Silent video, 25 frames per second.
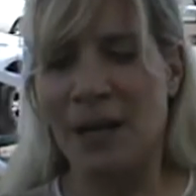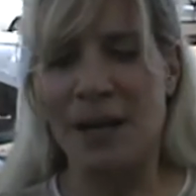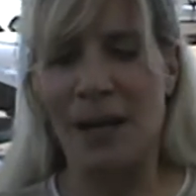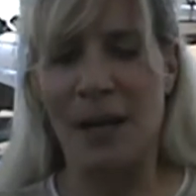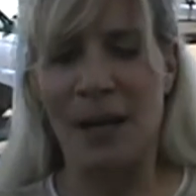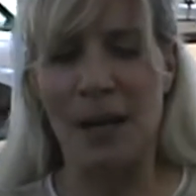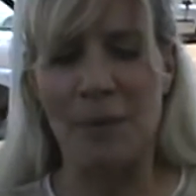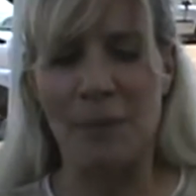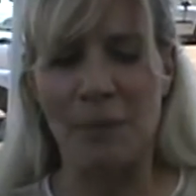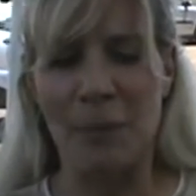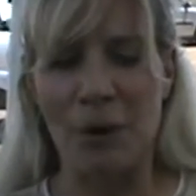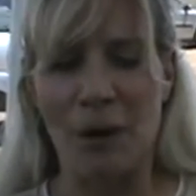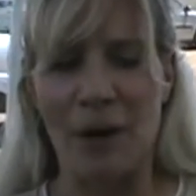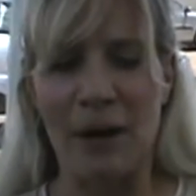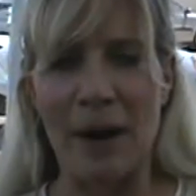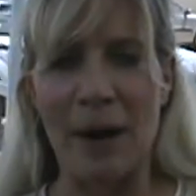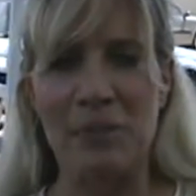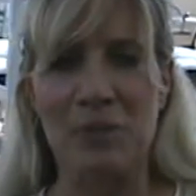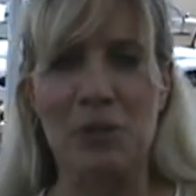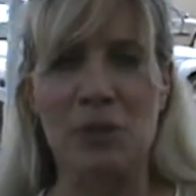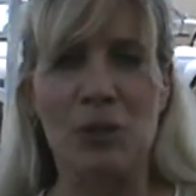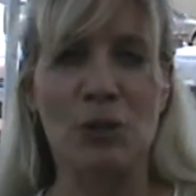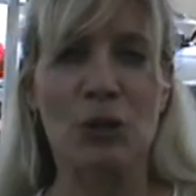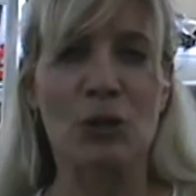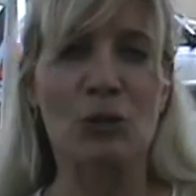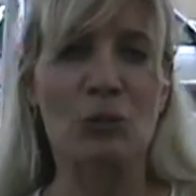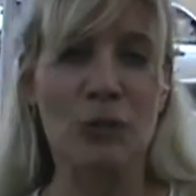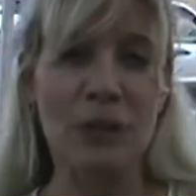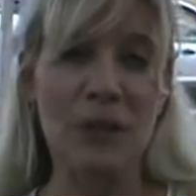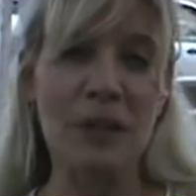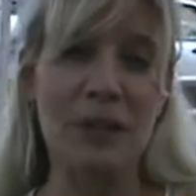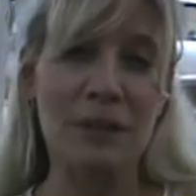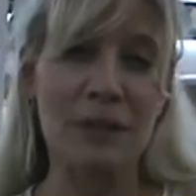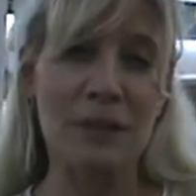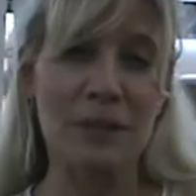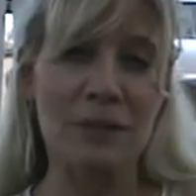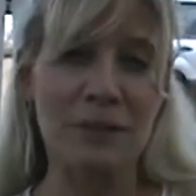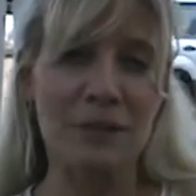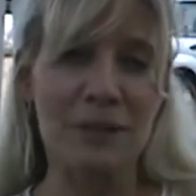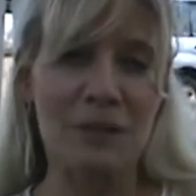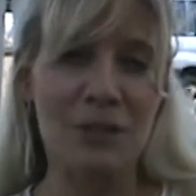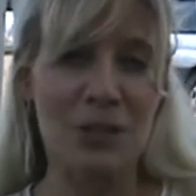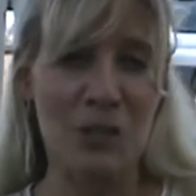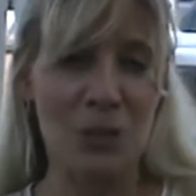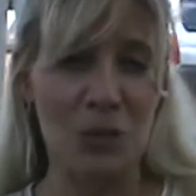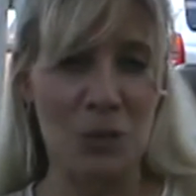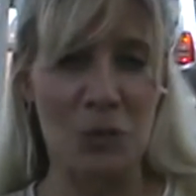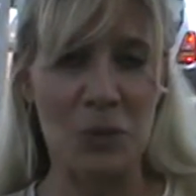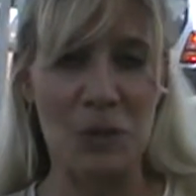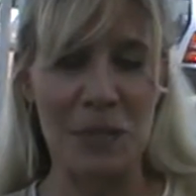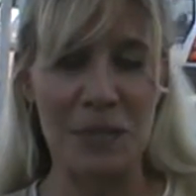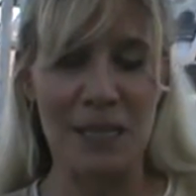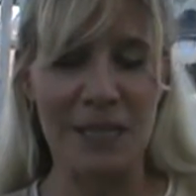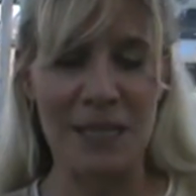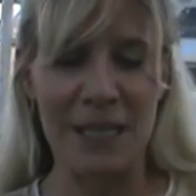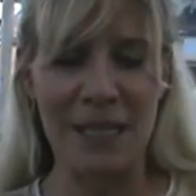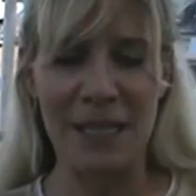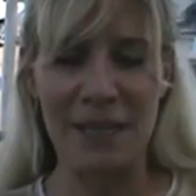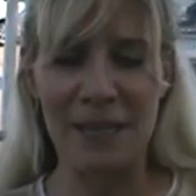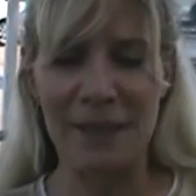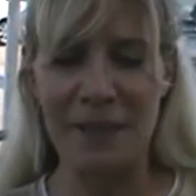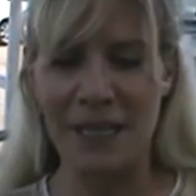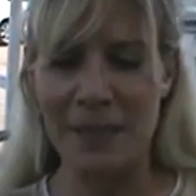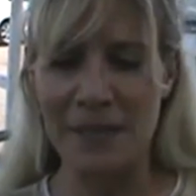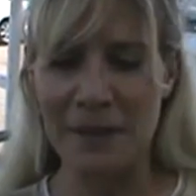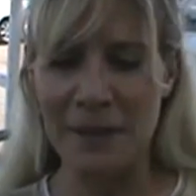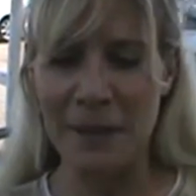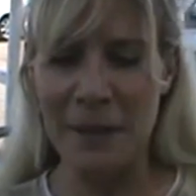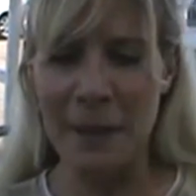um, are absolutely critical to the horse's healing.